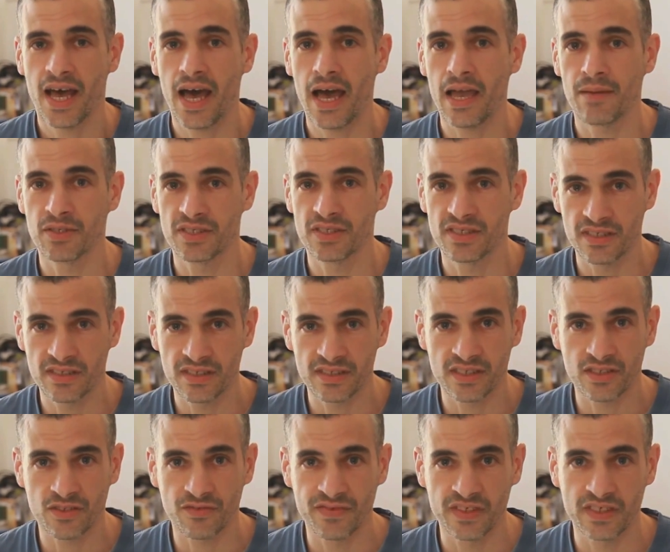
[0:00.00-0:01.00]
I'm a
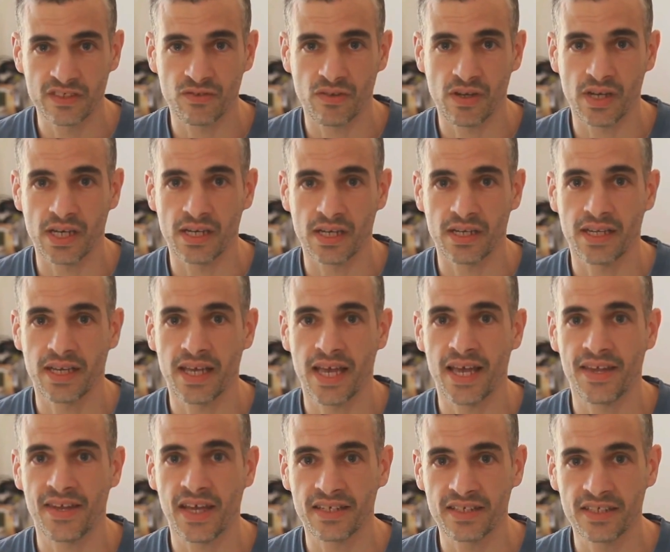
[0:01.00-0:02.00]
citizen of Israel,
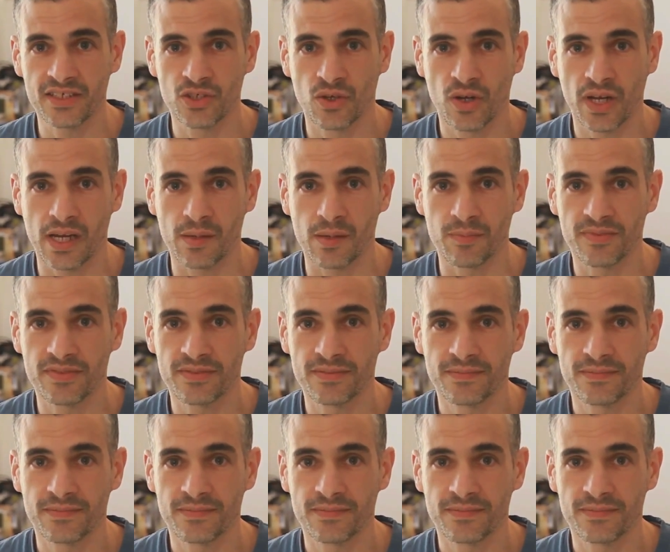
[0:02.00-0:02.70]
and I need your help.